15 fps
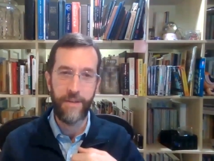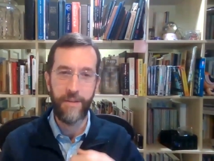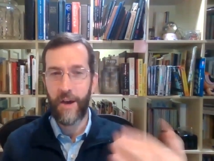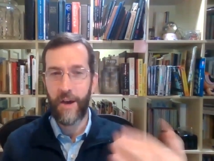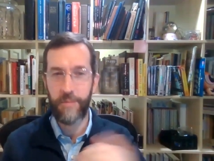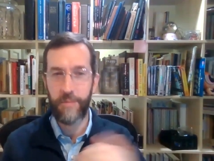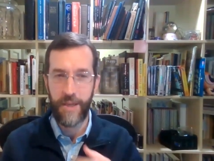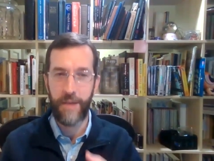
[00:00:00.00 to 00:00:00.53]

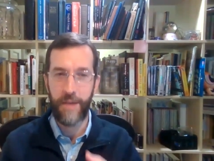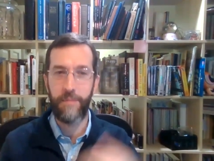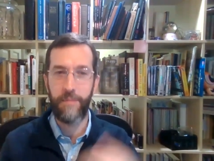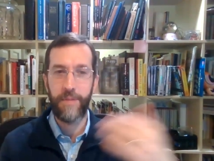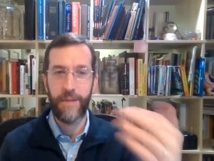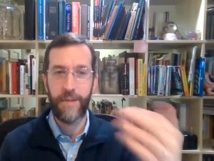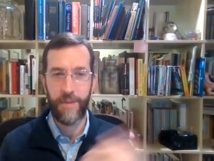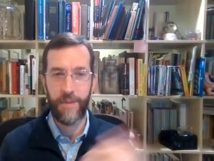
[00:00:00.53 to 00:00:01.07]
helps
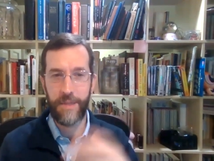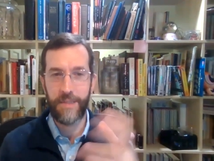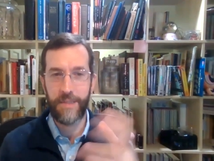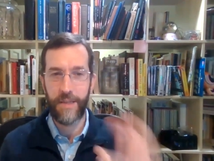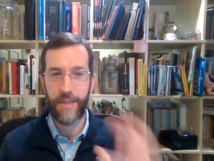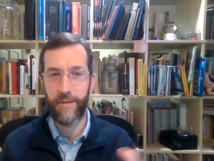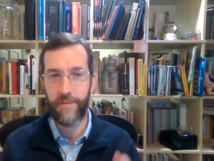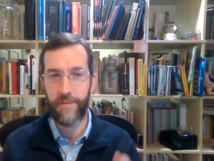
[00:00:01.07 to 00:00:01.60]
them, give them an
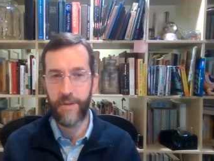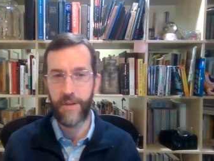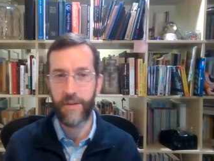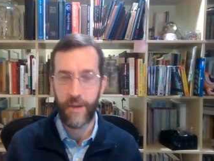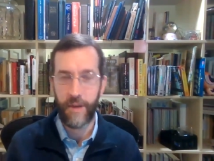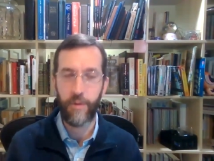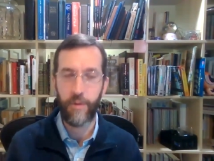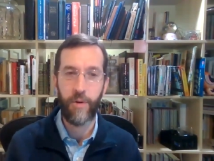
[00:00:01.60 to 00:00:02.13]
incentive to
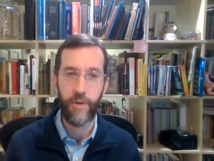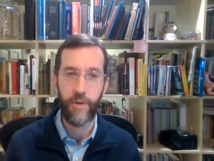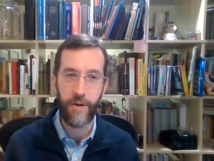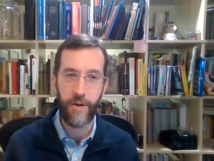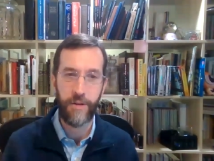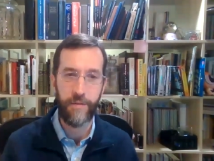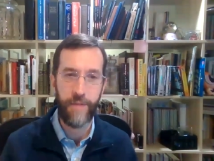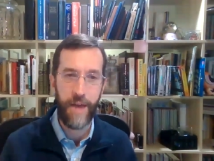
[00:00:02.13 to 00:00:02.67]
like record
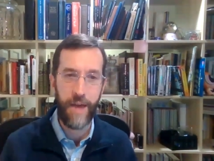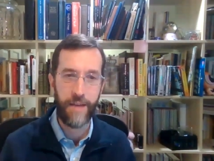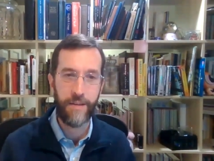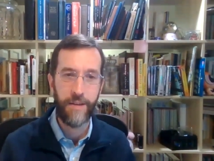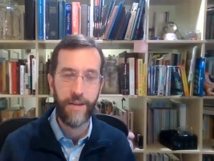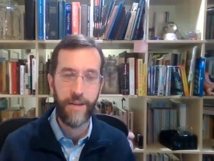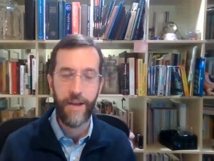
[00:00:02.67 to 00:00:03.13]
all of that.